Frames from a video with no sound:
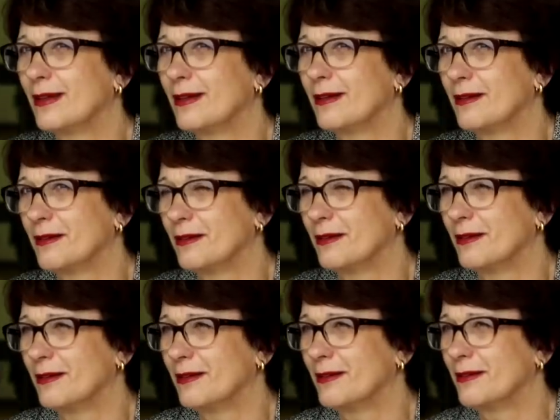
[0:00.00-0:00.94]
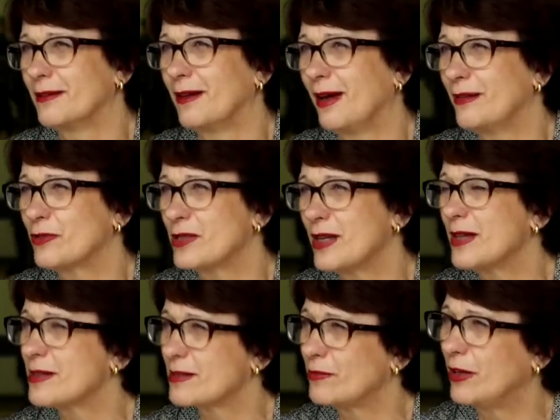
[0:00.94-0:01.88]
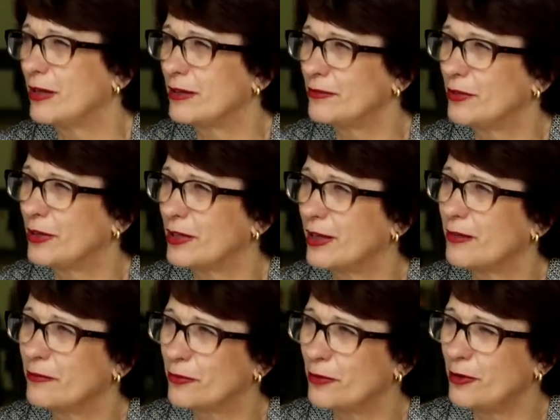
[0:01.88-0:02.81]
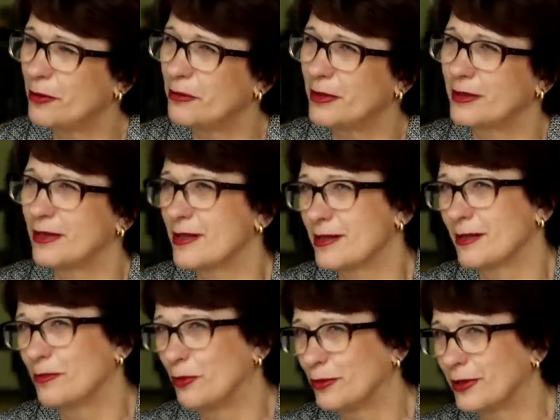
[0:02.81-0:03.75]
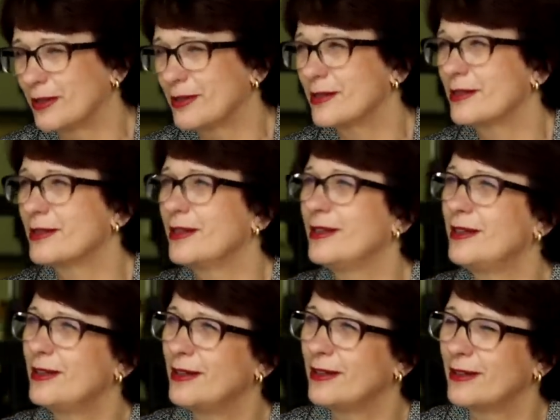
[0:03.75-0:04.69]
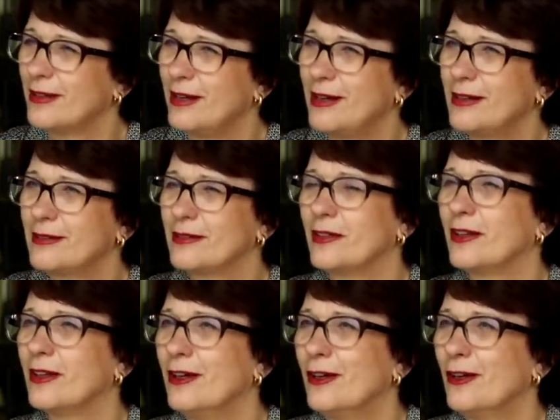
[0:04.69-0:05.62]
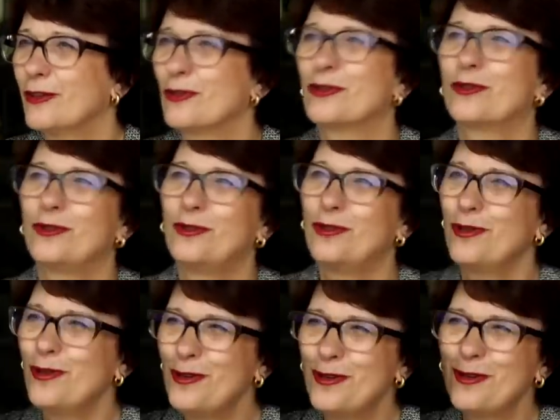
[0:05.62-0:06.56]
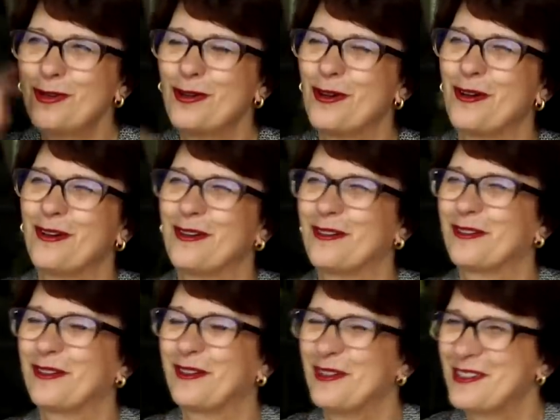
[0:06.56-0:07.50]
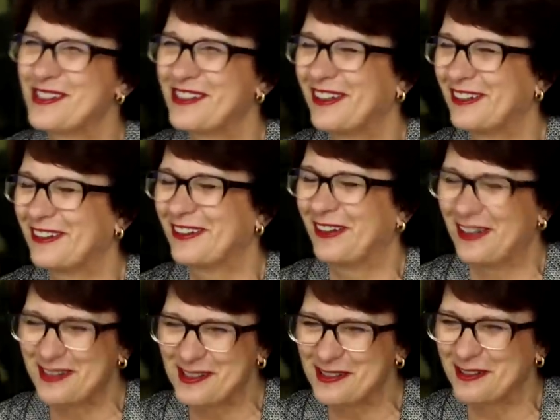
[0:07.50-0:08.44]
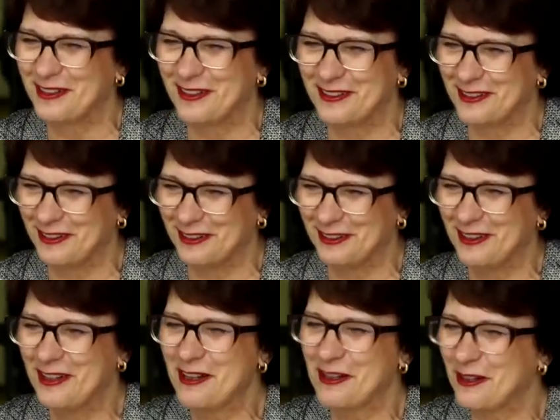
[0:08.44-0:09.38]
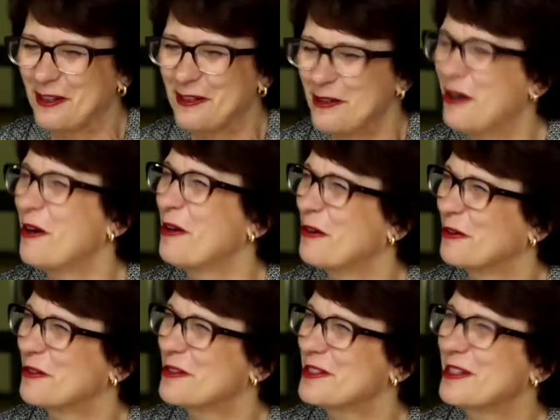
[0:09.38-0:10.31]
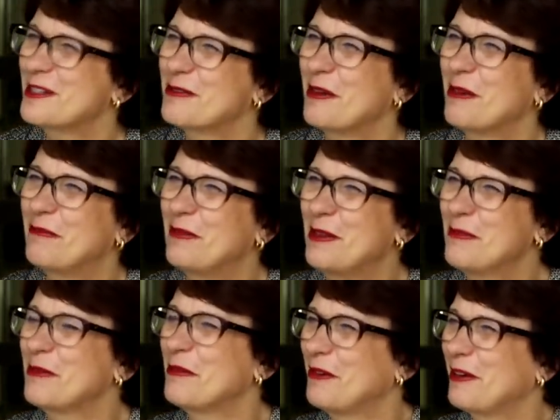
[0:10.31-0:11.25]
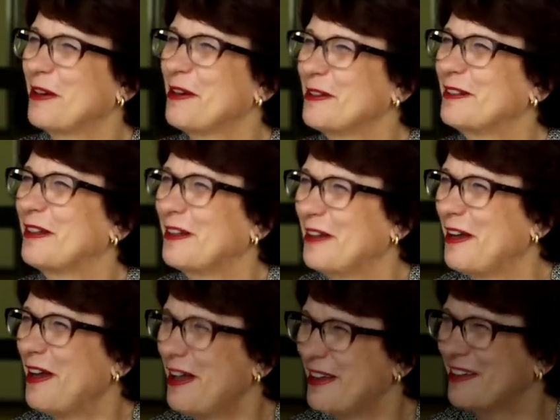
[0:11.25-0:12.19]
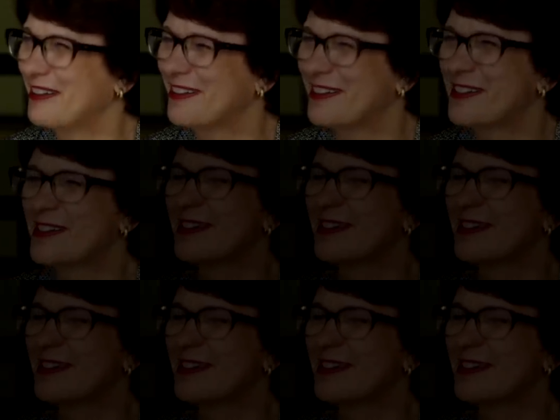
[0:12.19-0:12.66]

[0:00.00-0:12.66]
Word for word: uh, I was asked where, where I am from, and I said Baltic Sea, Latvia. He said, "Yo," he said, answered, uh, he knows, it's where people were holding hands.